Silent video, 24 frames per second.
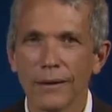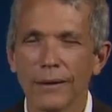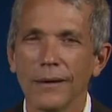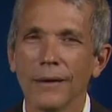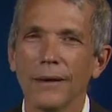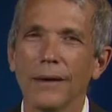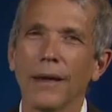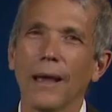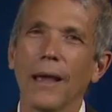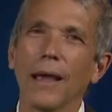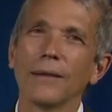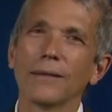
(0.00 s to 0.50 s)

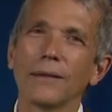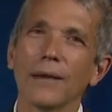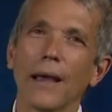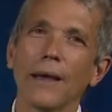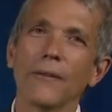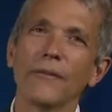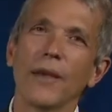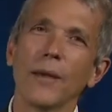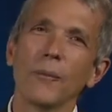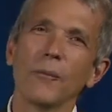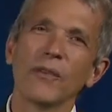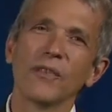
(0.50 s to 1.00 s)
As I've
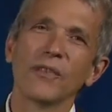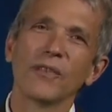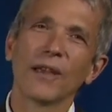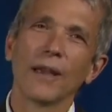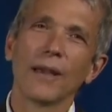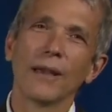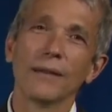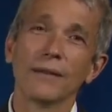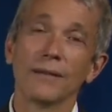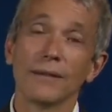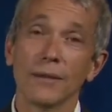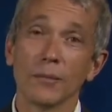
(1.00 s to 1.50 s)

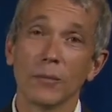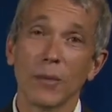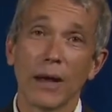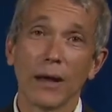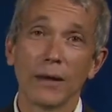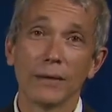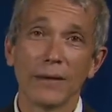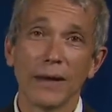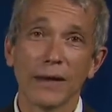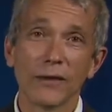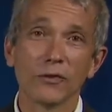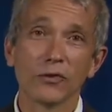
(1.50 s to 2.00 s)
emphasized in my
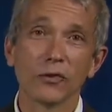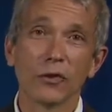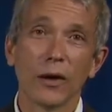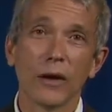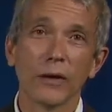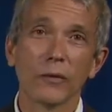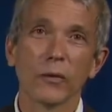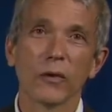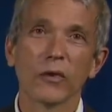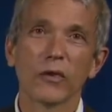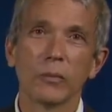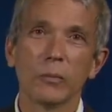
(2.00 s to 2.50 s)
lecture on
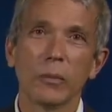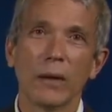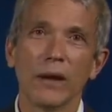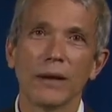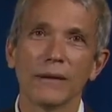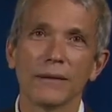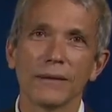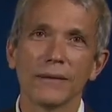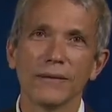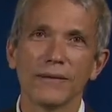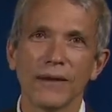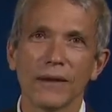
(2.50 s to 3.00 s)

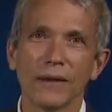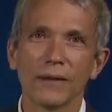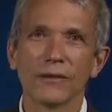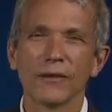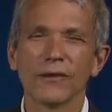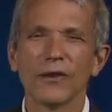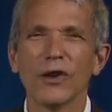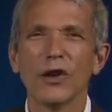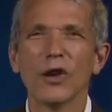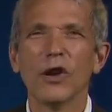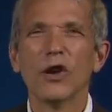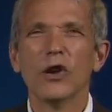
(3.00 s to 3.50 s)
responsiveness,
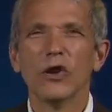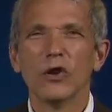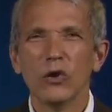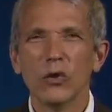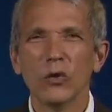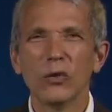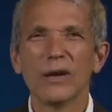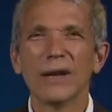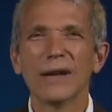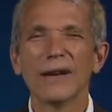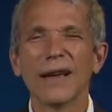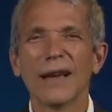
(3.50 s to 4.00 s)
you'll
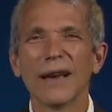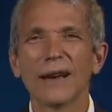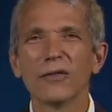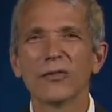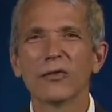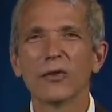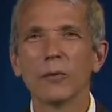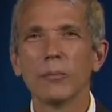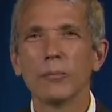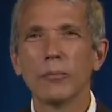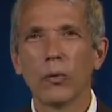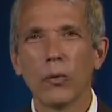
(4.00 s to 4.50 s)
get
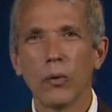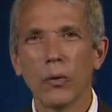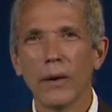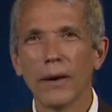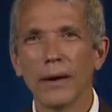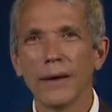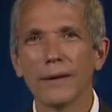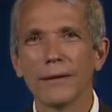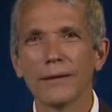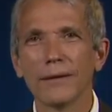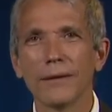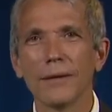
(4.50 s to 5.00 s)
extra
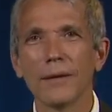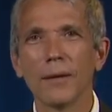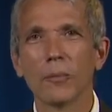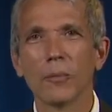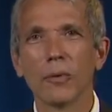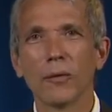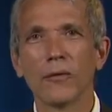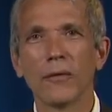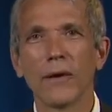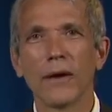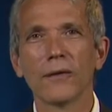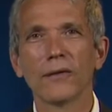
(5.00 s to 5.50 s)
points in the
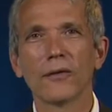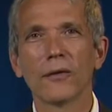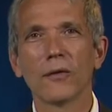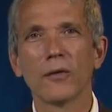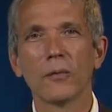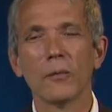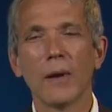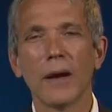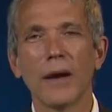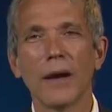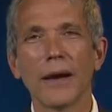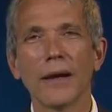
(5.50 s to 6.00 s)
professor's
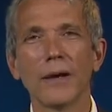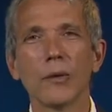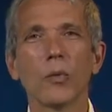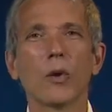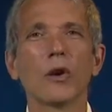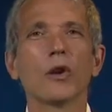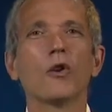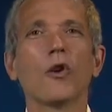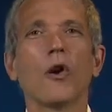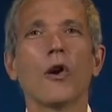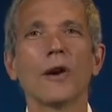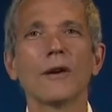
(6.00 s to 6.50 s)
mind
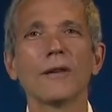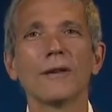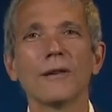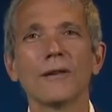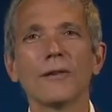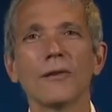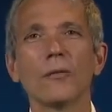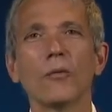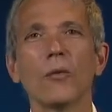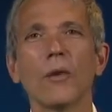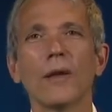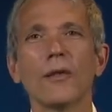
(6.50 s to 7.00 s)
regardless
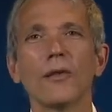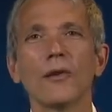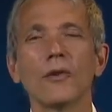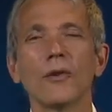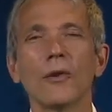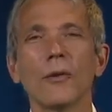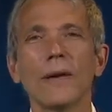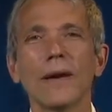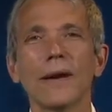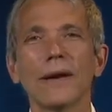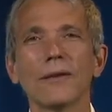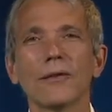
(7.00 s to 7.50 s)
of whether
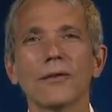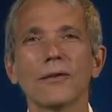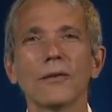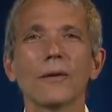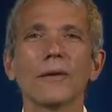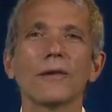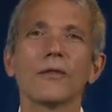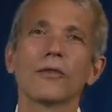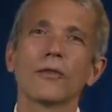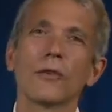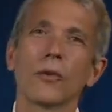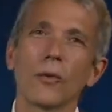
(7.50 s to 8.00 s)
your answer
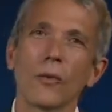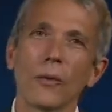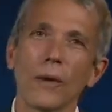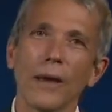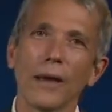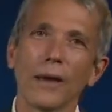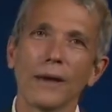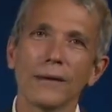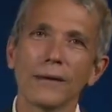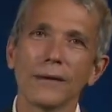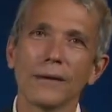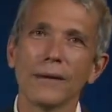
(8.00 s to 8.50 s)
is
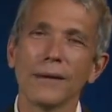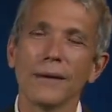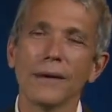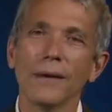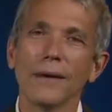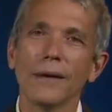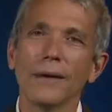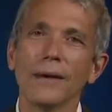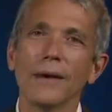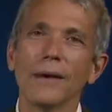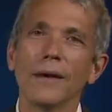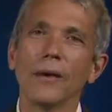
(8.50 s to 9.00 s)
correct
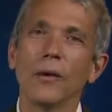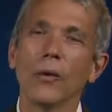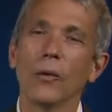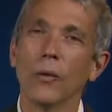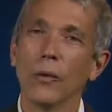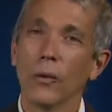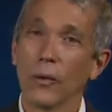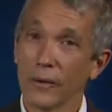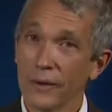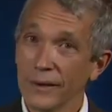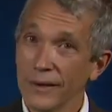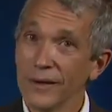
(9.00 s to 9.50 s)

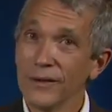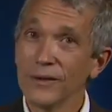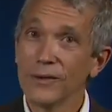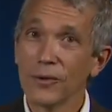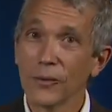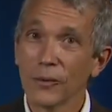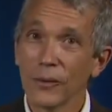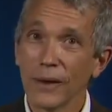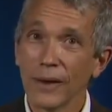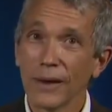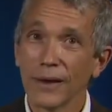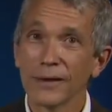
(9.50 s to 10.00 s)
or
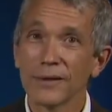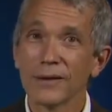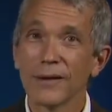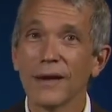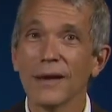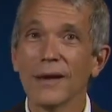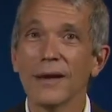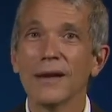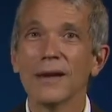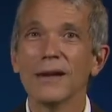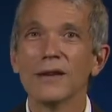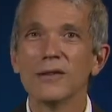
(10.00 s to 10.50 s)
incorrect
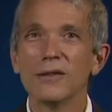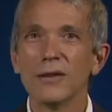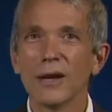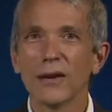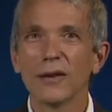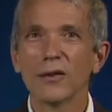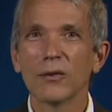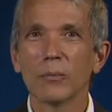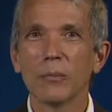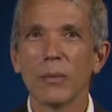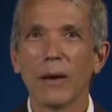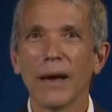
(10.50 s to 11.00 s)

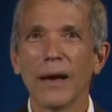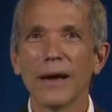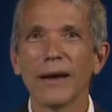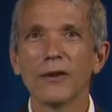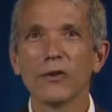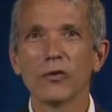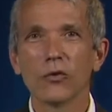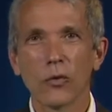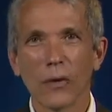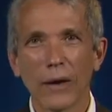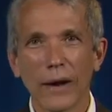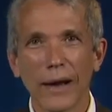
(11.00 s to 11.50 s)
just by
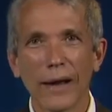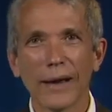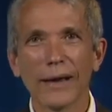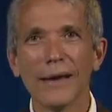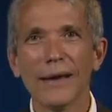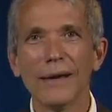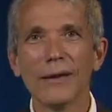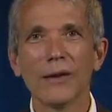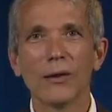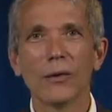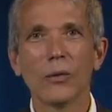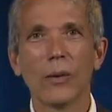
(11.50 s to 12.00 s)

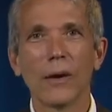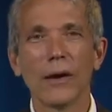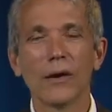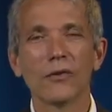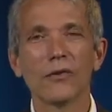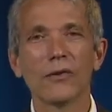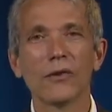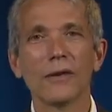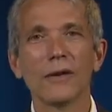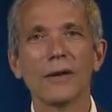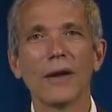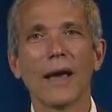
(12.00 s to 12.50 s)
tracking the
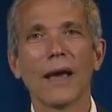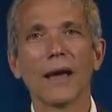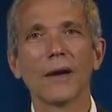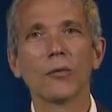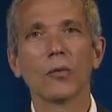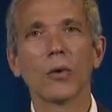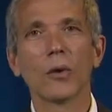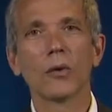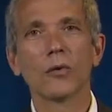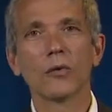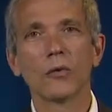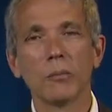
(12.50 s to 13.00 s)
question and
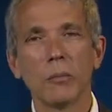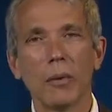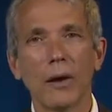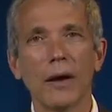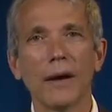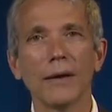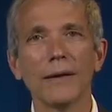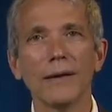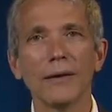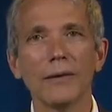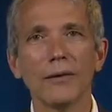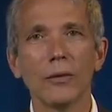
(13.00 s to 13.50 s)

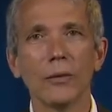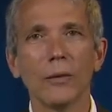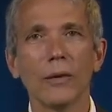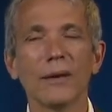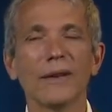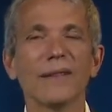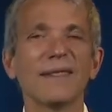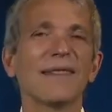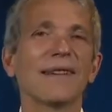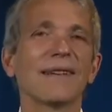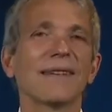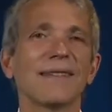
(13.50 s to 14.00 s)
responding to it
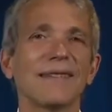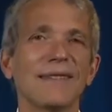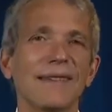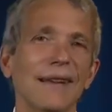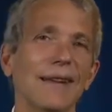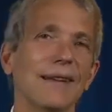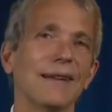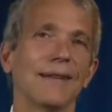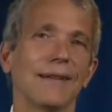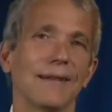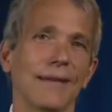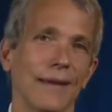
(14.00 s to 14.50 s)

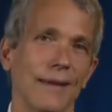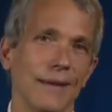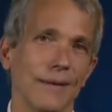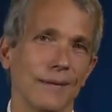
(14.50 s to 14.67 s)
succinctly.